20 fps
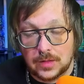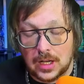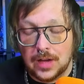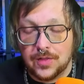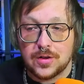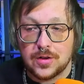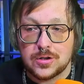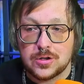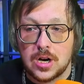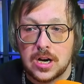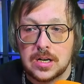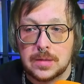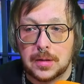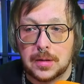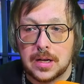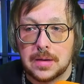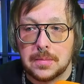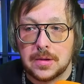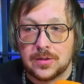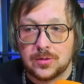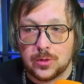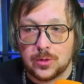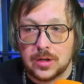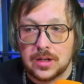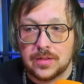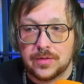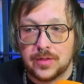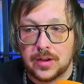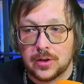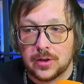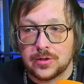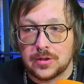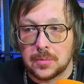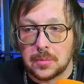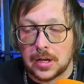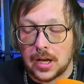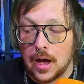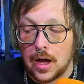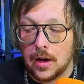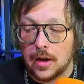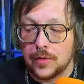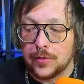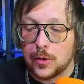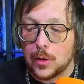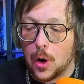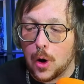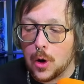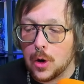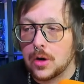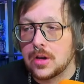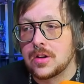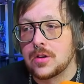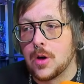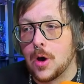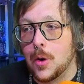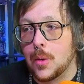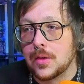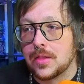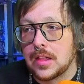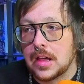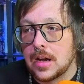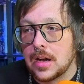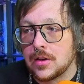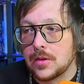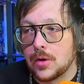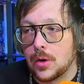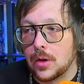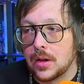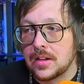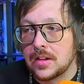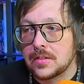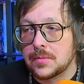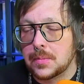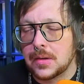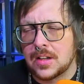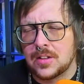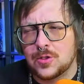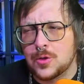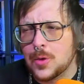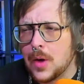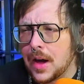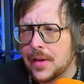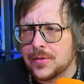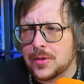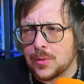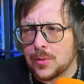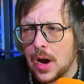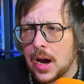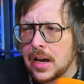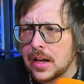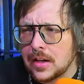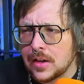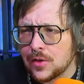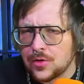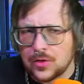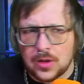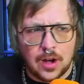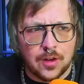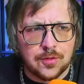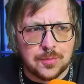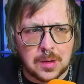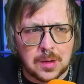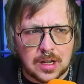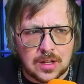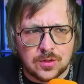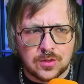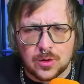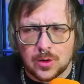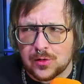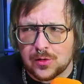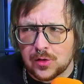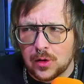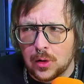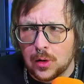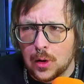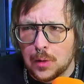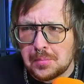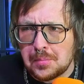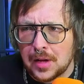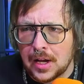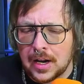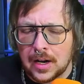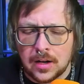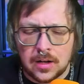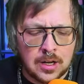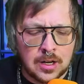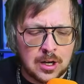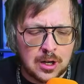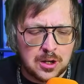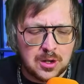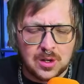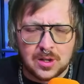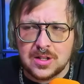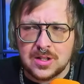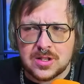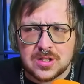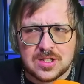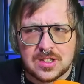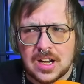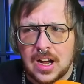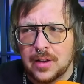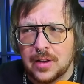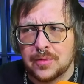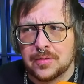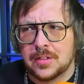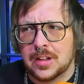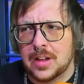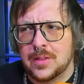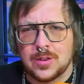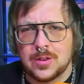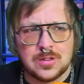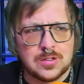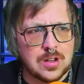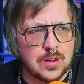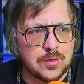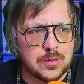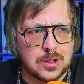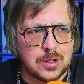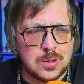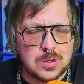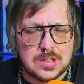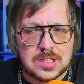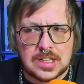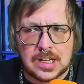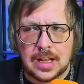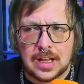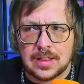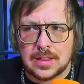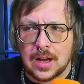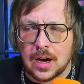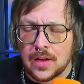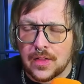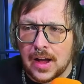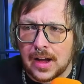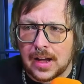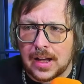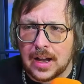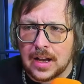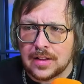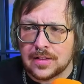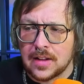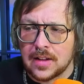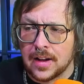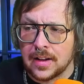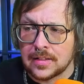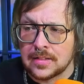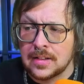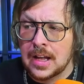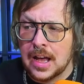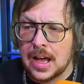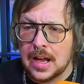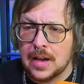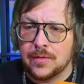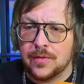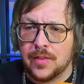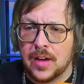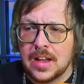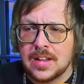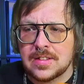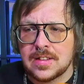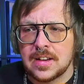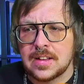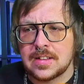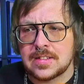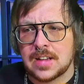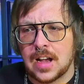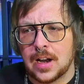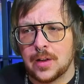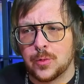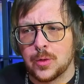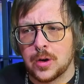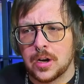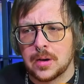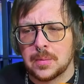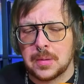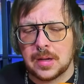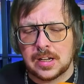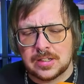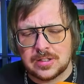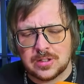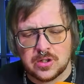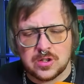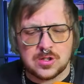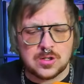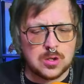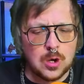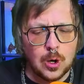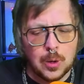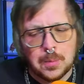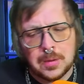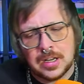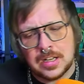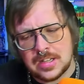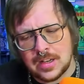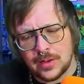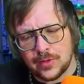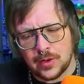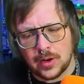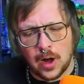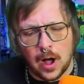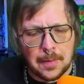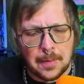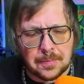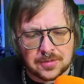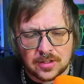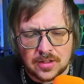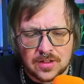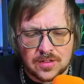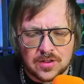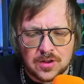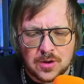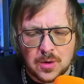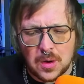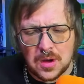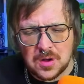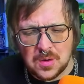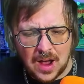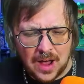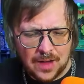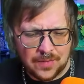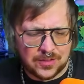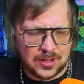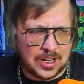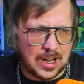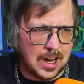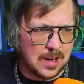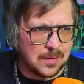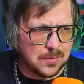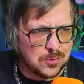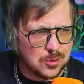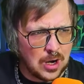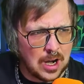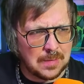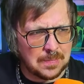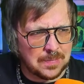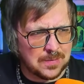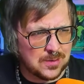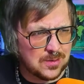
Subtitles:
if you're trying to play a mystery to figure something out, if you already know what the end goal is because you have to write it yourself because you're a solo player, you can just kind of give yourself clues to get there, and that kind of sucks. In Vaesen, it's kind of weird because there's so many different options, and you have to kind of try to